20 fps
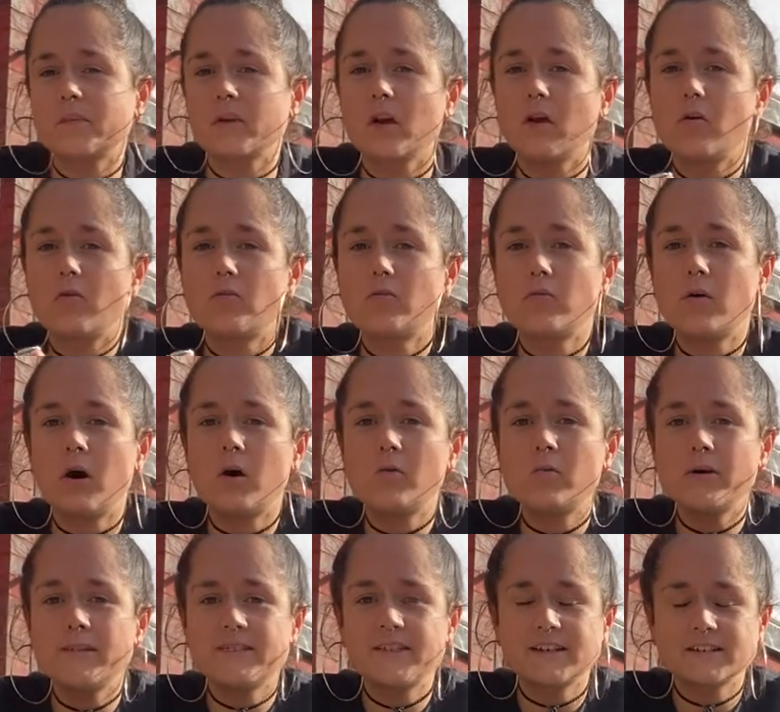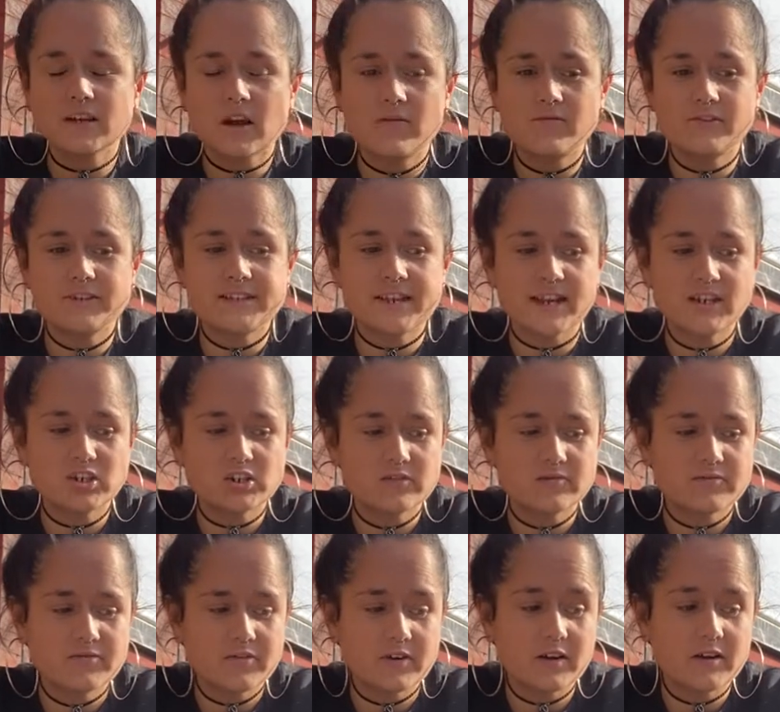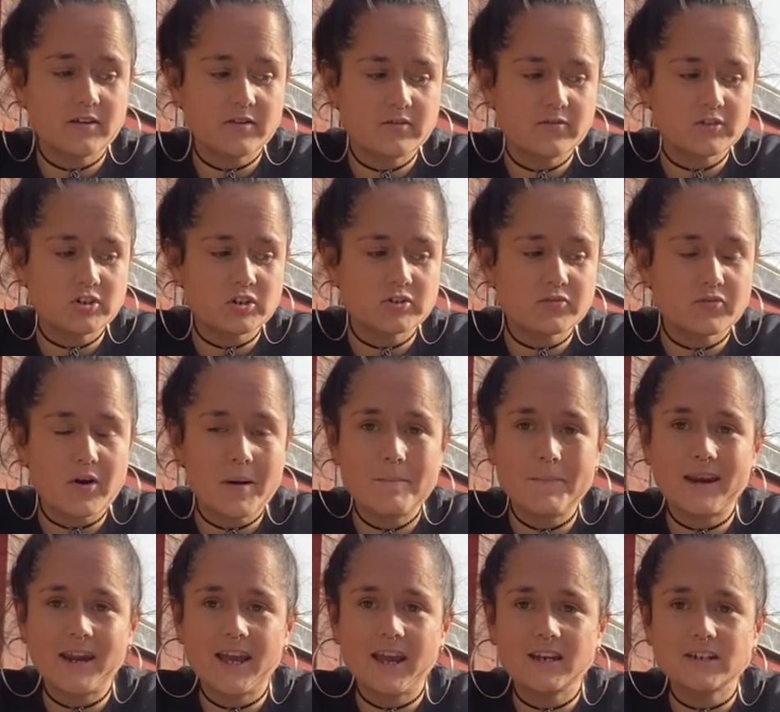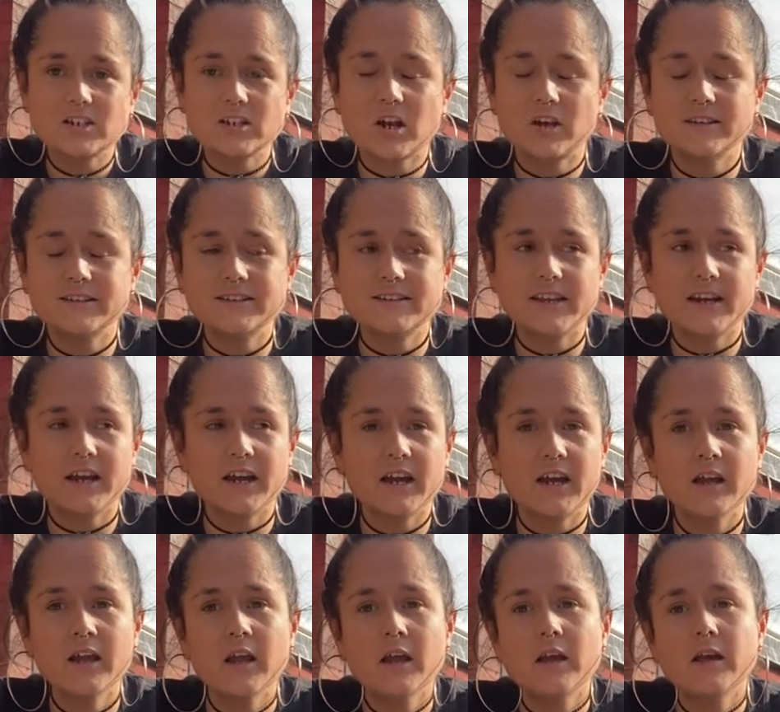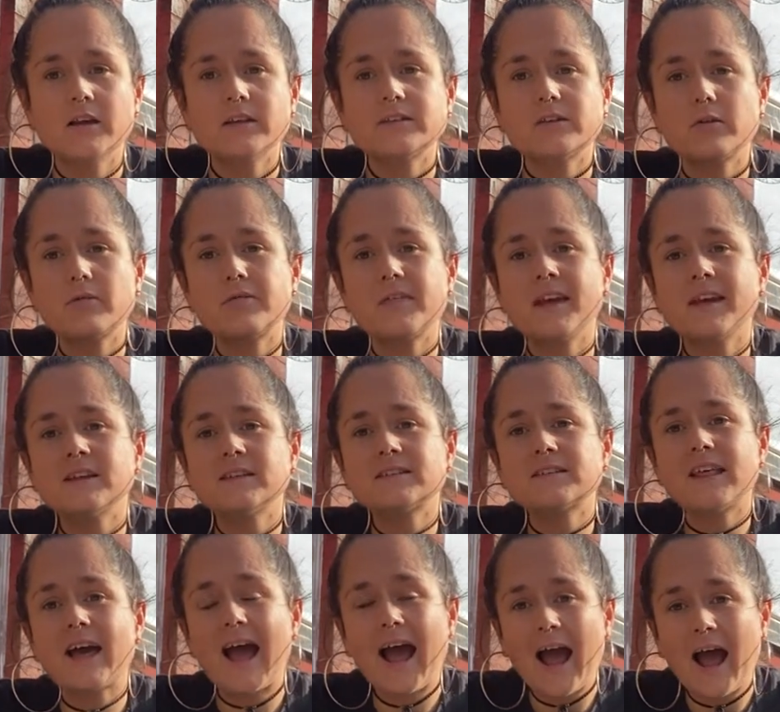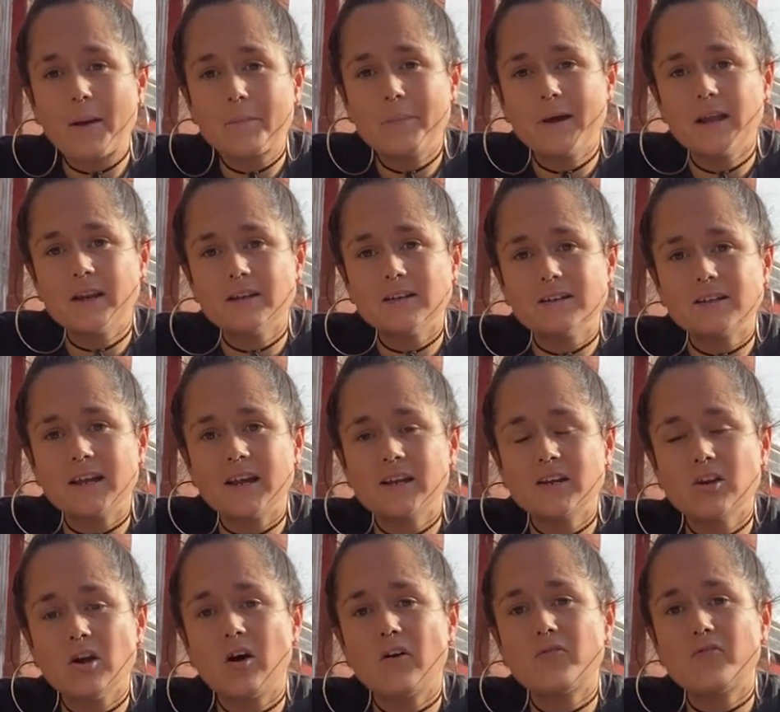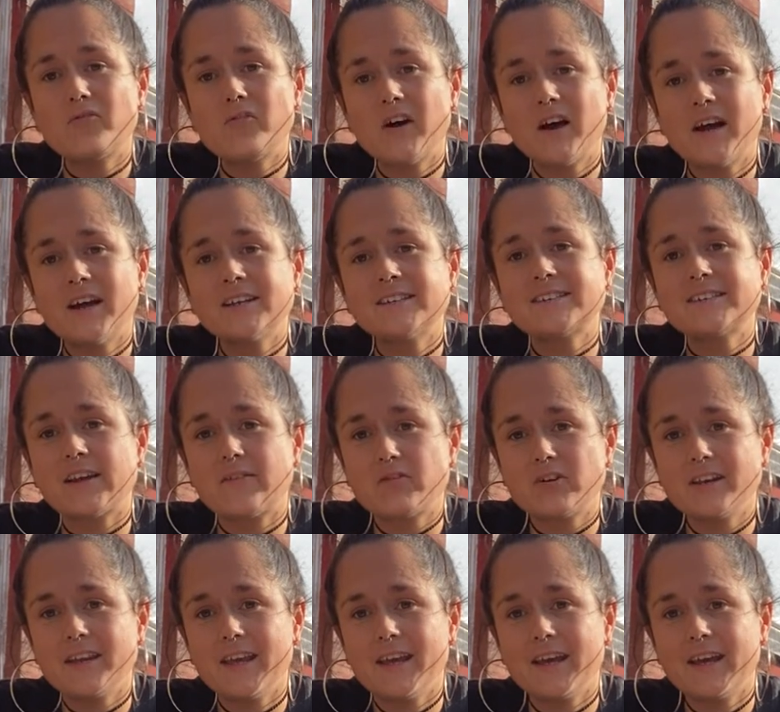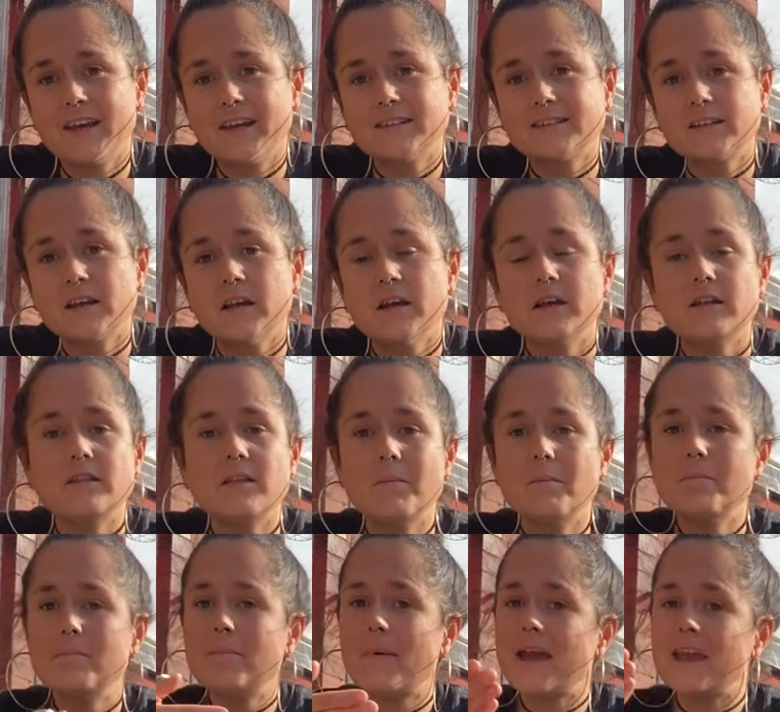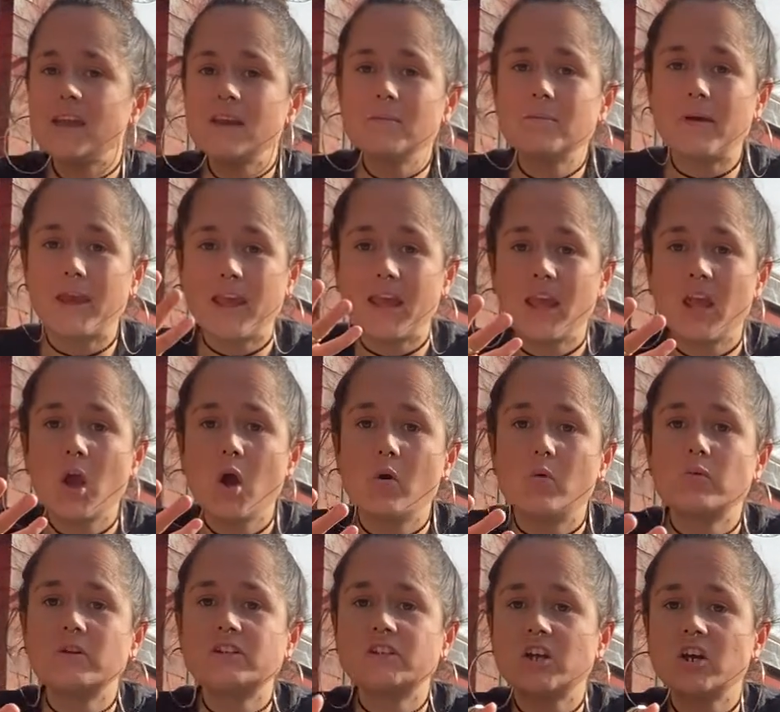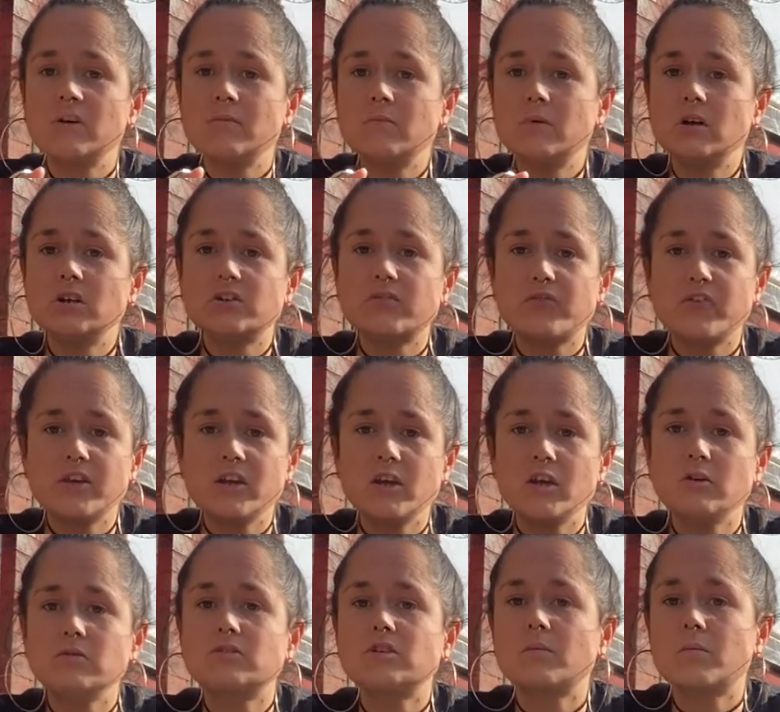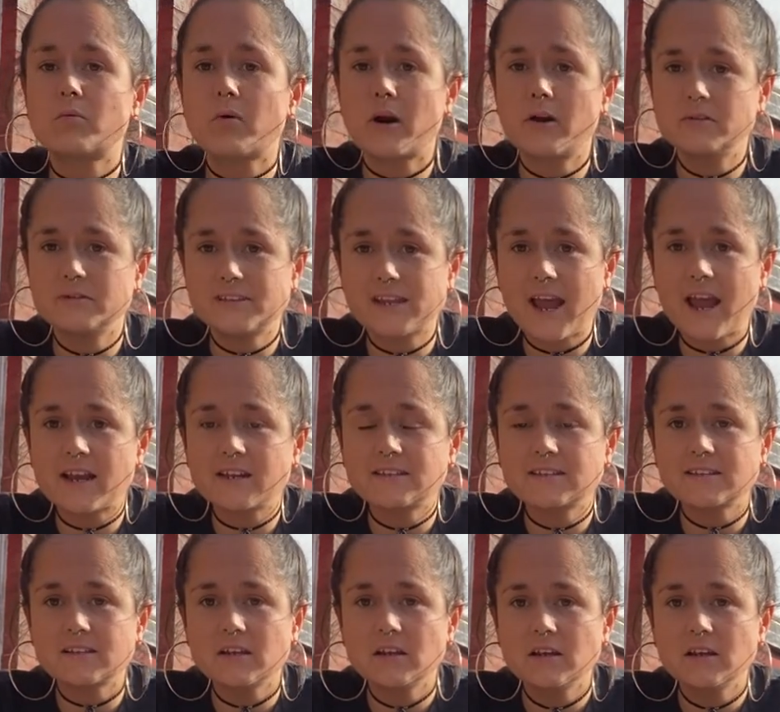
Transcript: roll with this conversation for a minute to consider. So things that happened in your first 7 years that maybe were too much for you to process,